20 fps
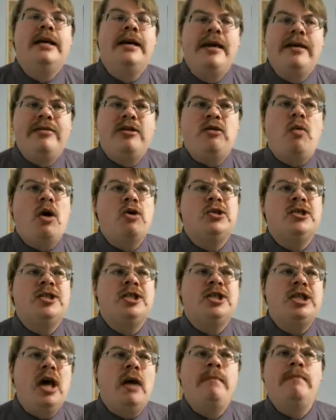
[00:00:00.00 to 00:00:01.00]
There are
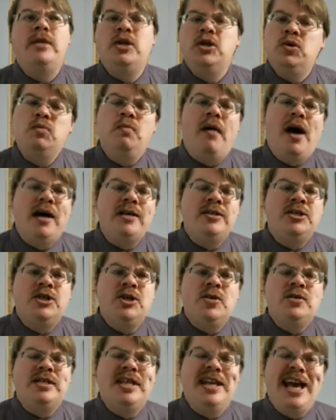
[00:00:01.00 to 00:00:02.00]
some new
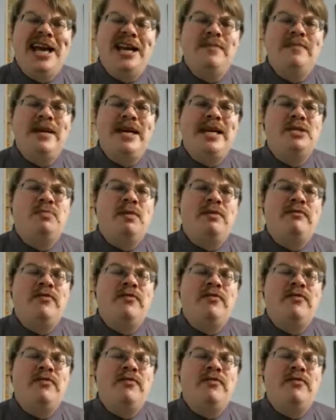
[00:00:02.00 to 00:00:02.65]
monsters and enemies, but for the